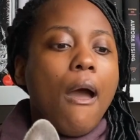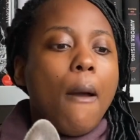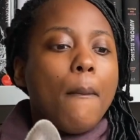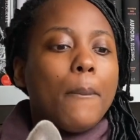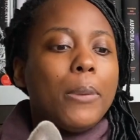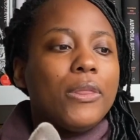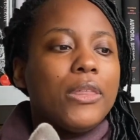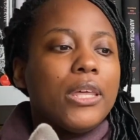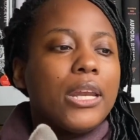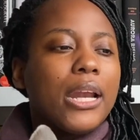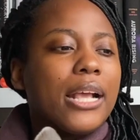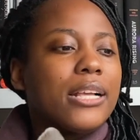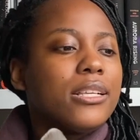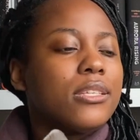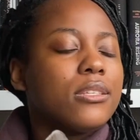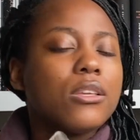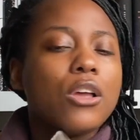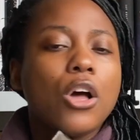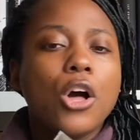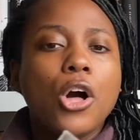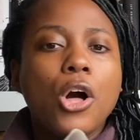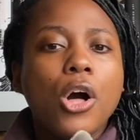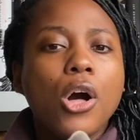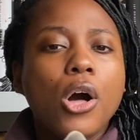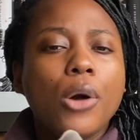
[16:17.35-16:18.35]
But then I
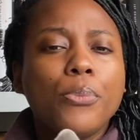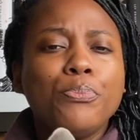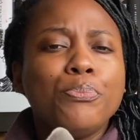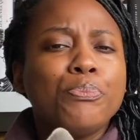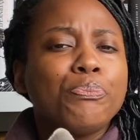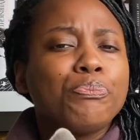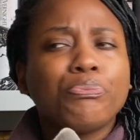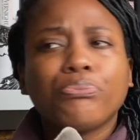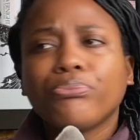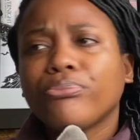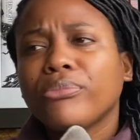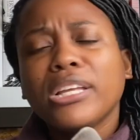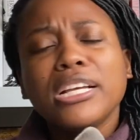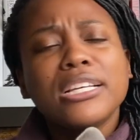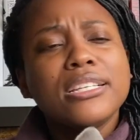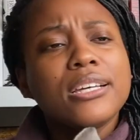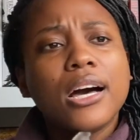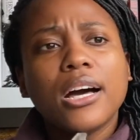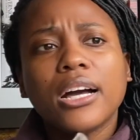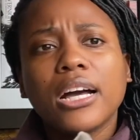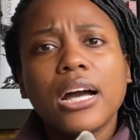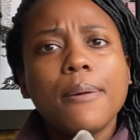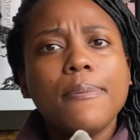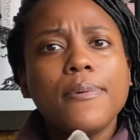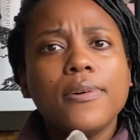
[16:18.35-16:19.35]
saw
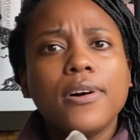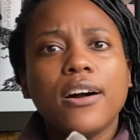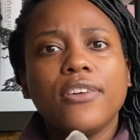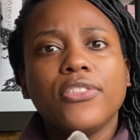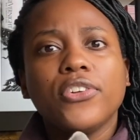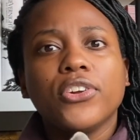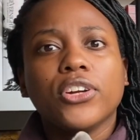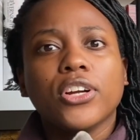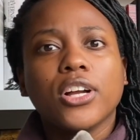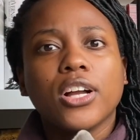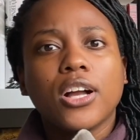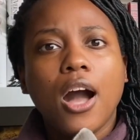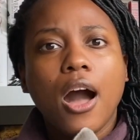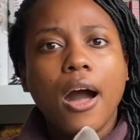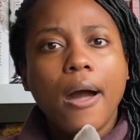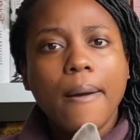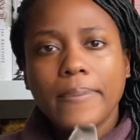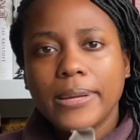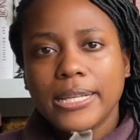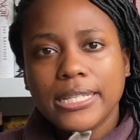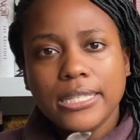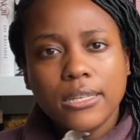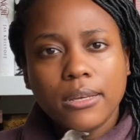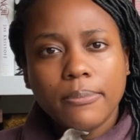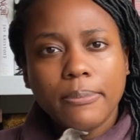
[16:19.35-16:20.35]
a couple other
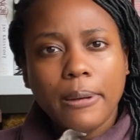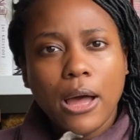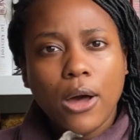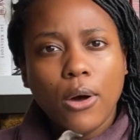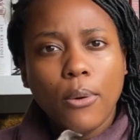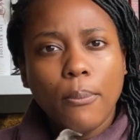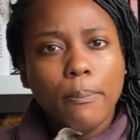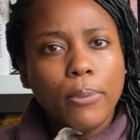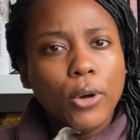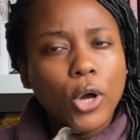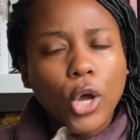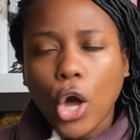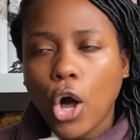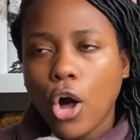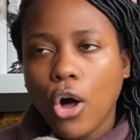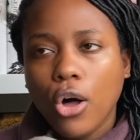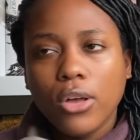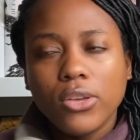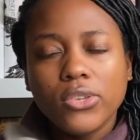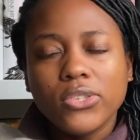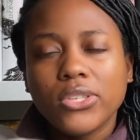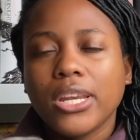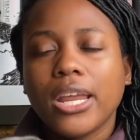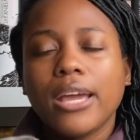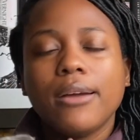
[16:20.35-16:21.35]
comments about book
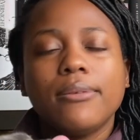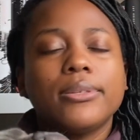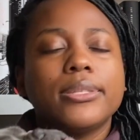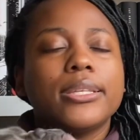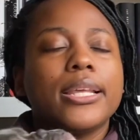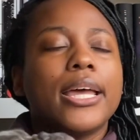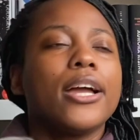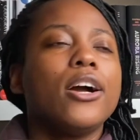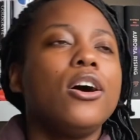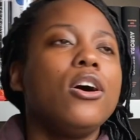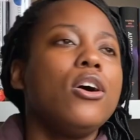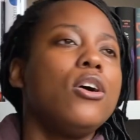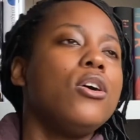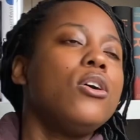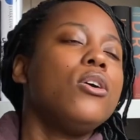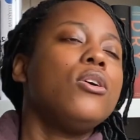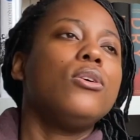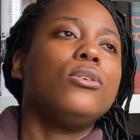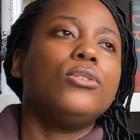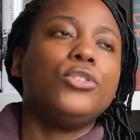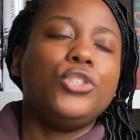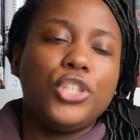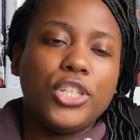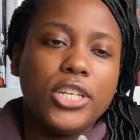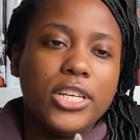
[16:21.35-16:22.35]
hauls, and I was like,
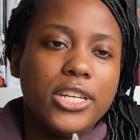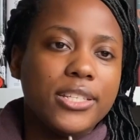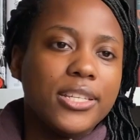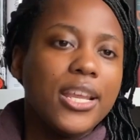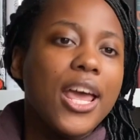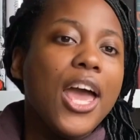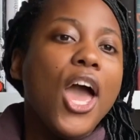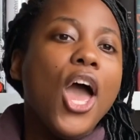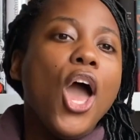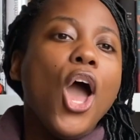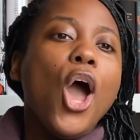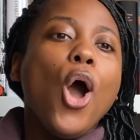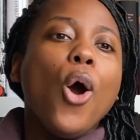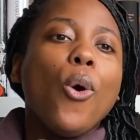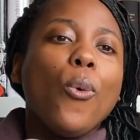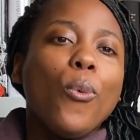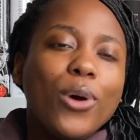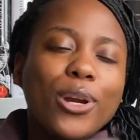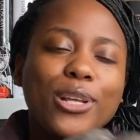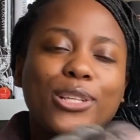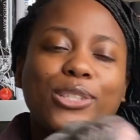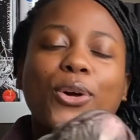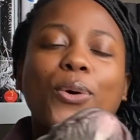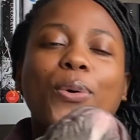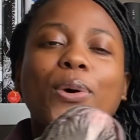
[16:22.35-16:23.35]
oh geez,
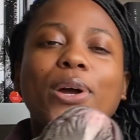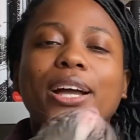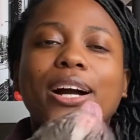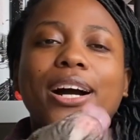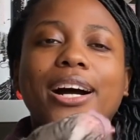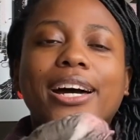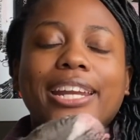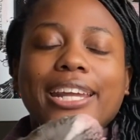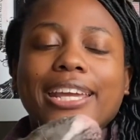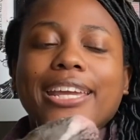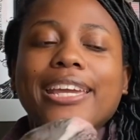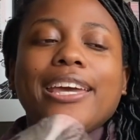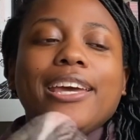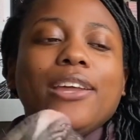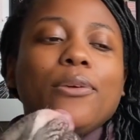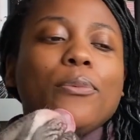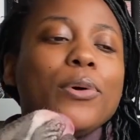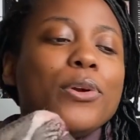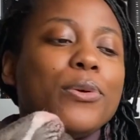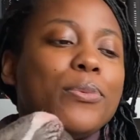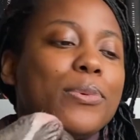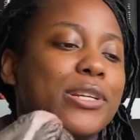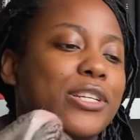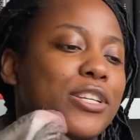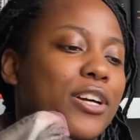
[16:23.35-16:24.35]
what is going on again? What
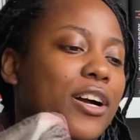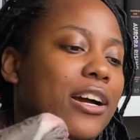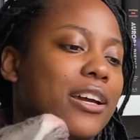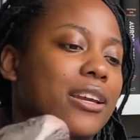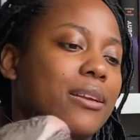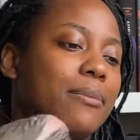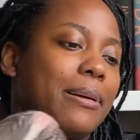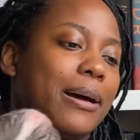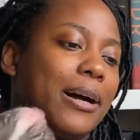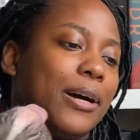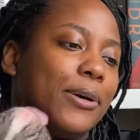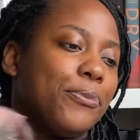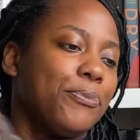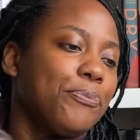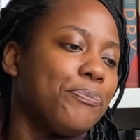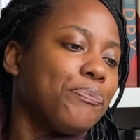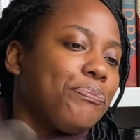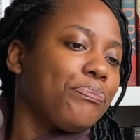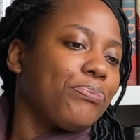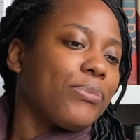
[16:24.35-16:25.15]
are we talking about?